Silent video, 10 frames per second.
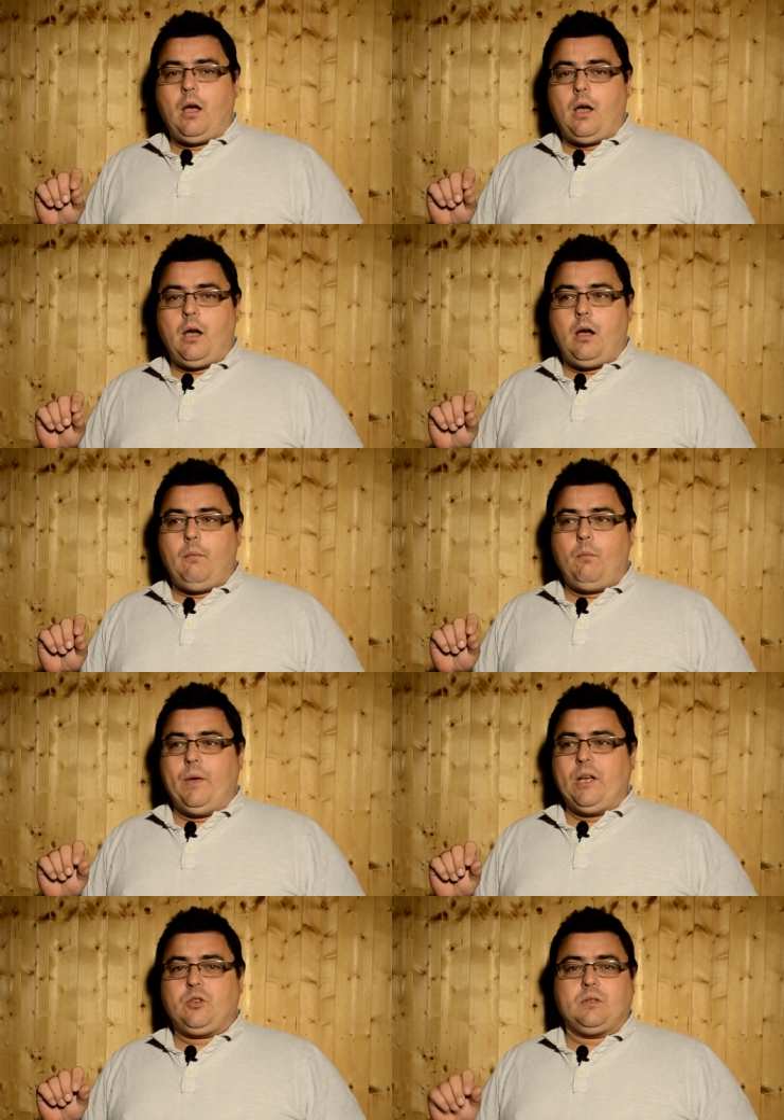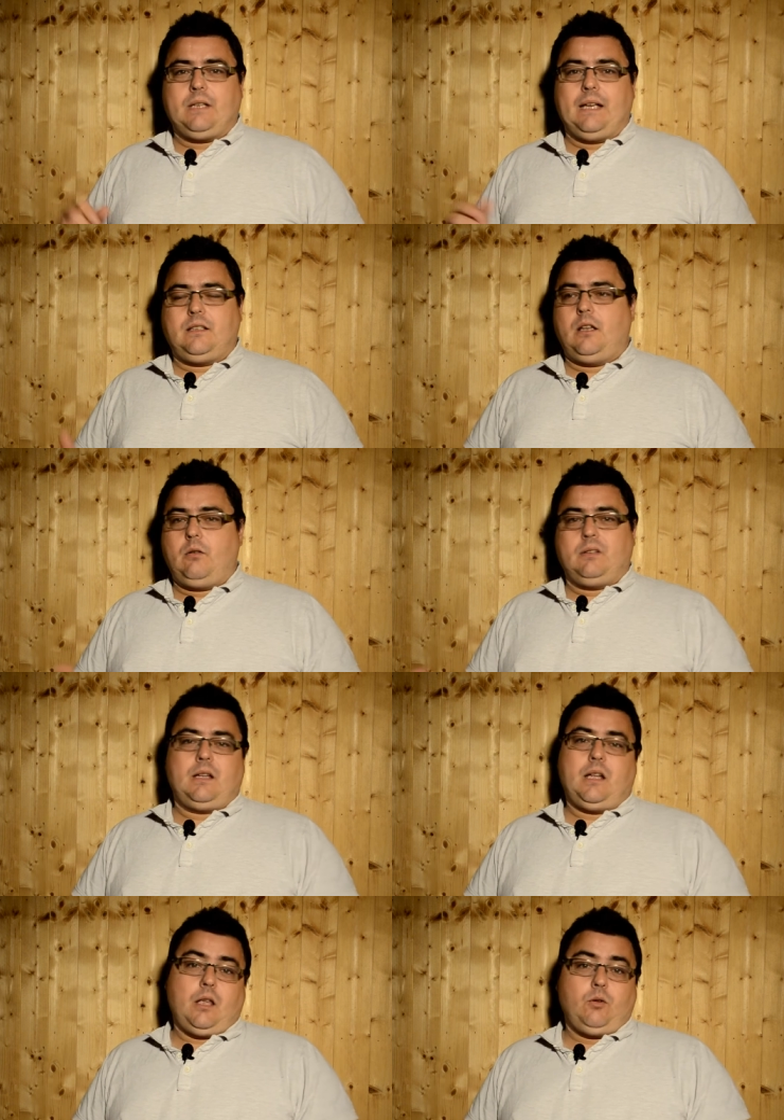um, which was nice to know because
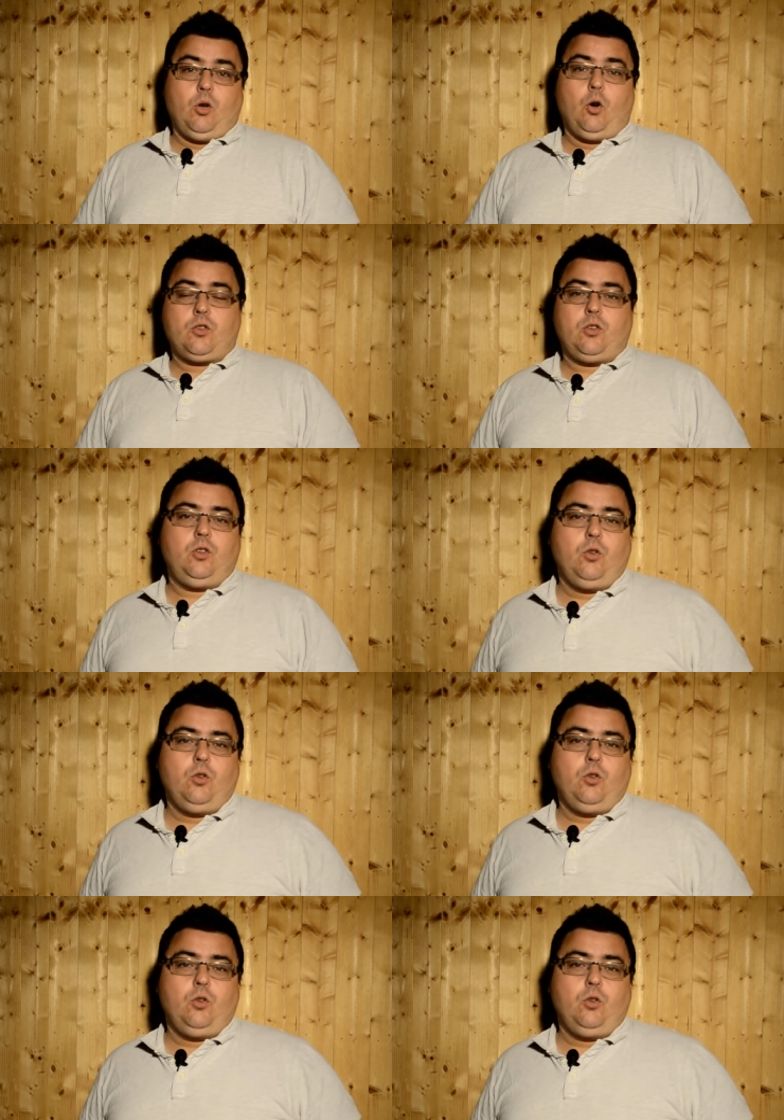I know Yorkshire,